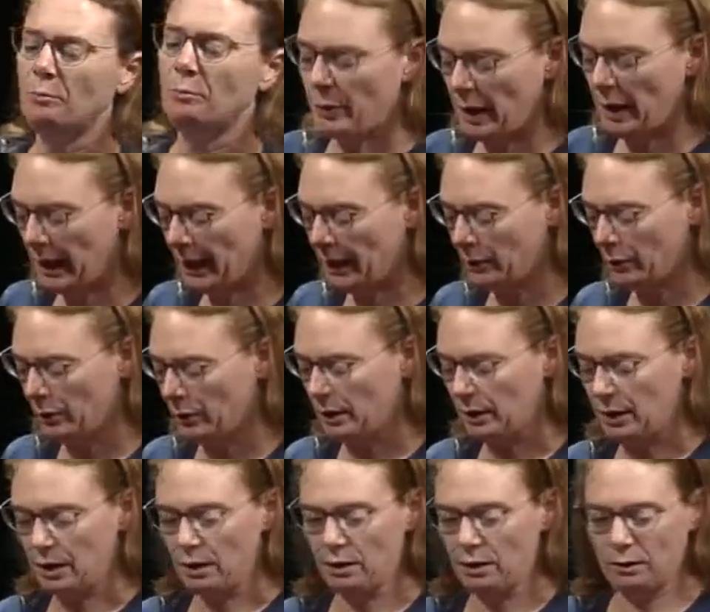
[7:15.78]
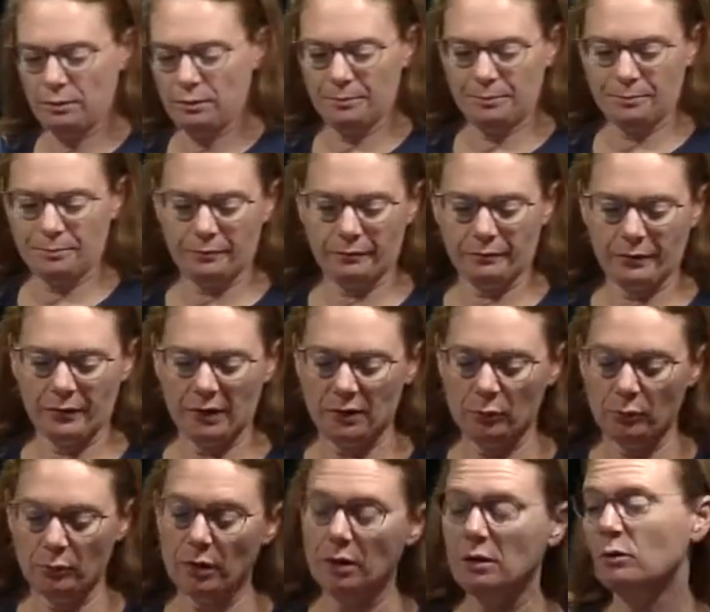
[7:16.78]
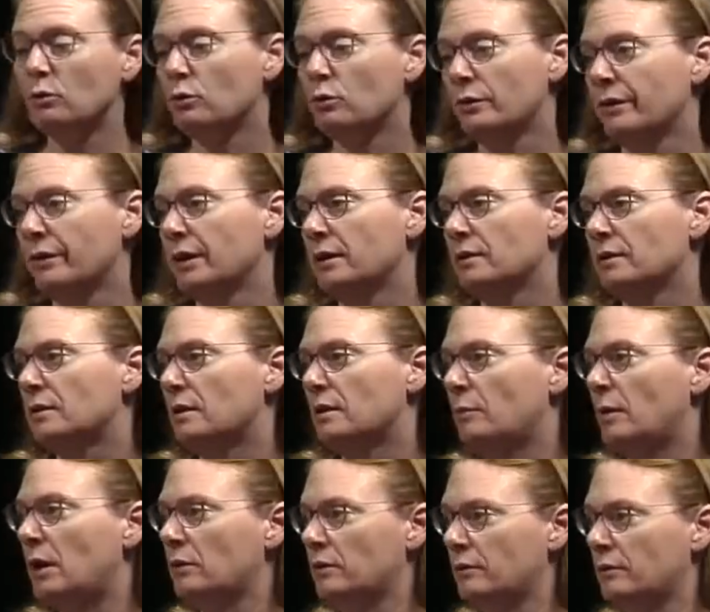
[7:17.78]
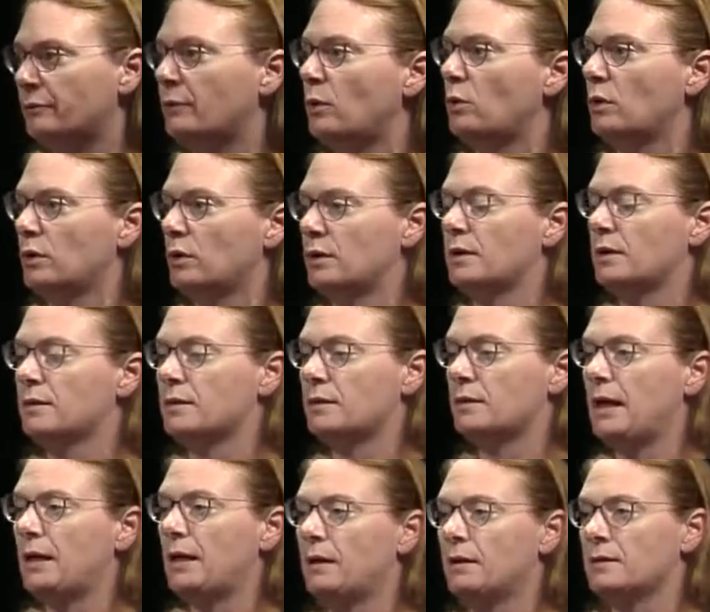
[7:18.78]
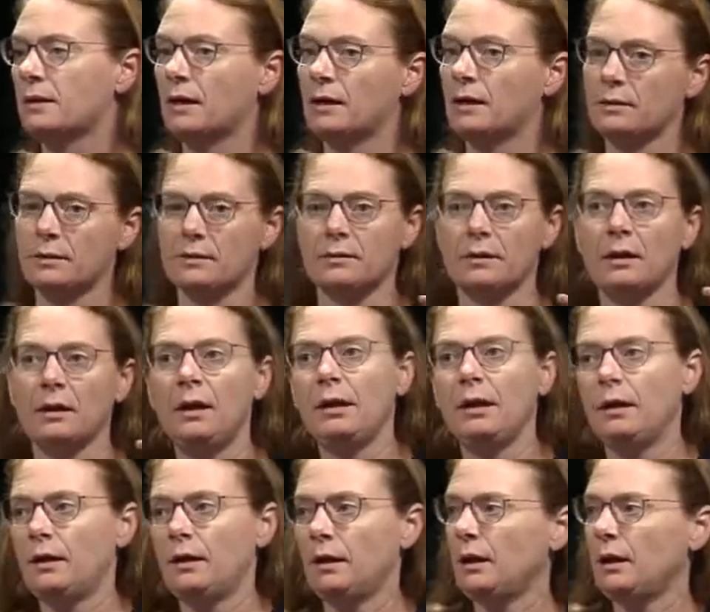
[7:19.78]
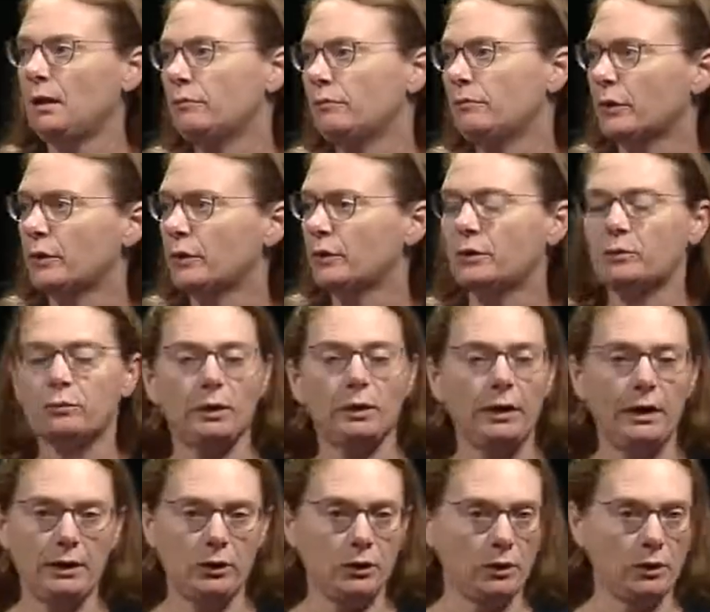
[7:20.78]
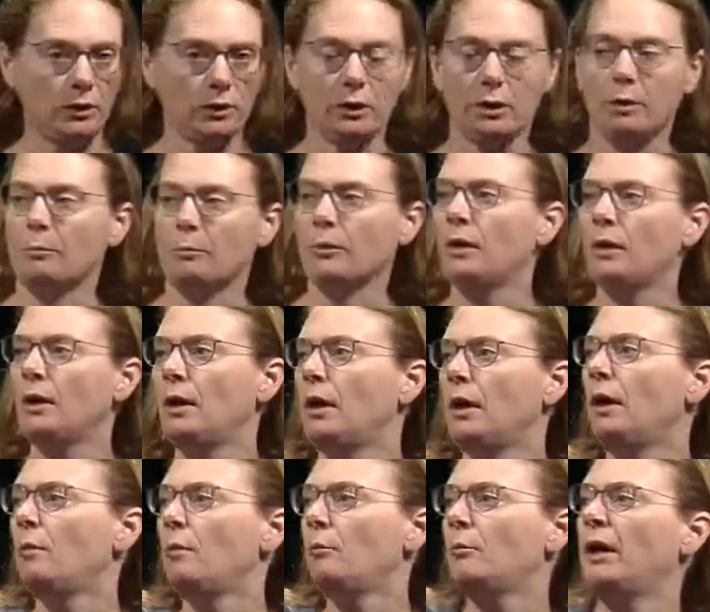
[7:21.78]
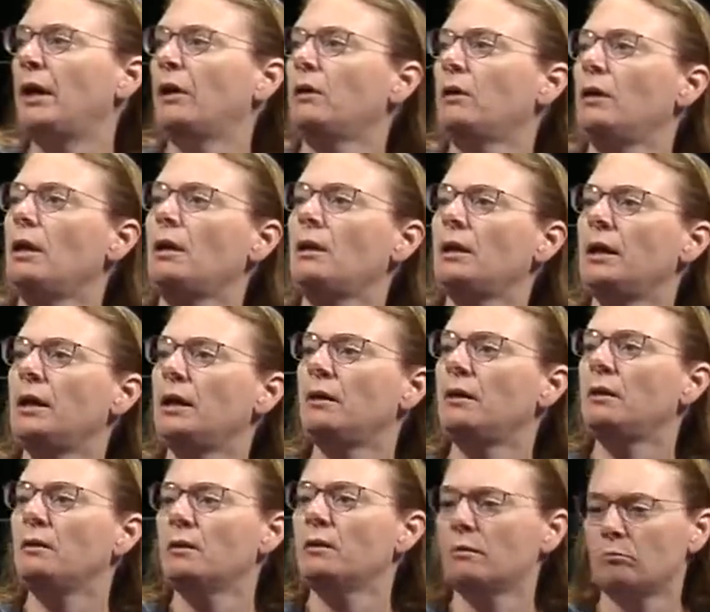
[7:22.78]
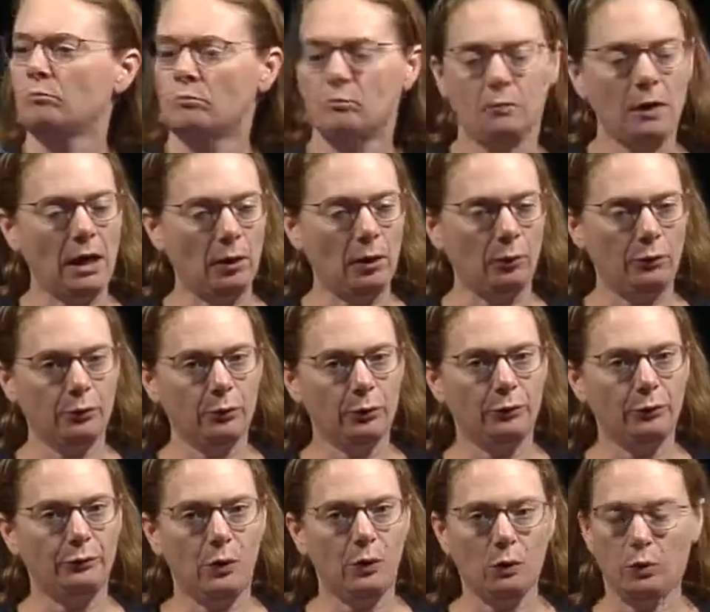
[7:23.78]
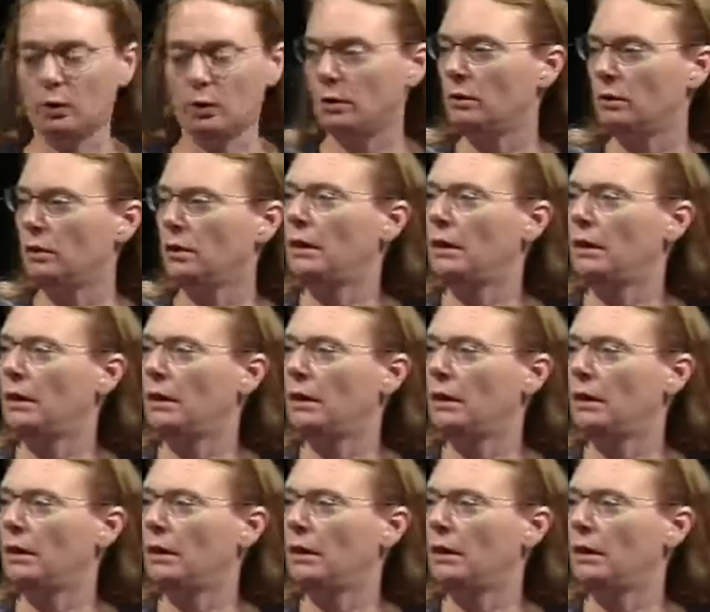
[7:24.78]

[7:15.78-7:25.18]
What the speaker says: parallel. It's one of the cool things about the focal is that it's got this inverse relationship. Parallel in, out through the focal.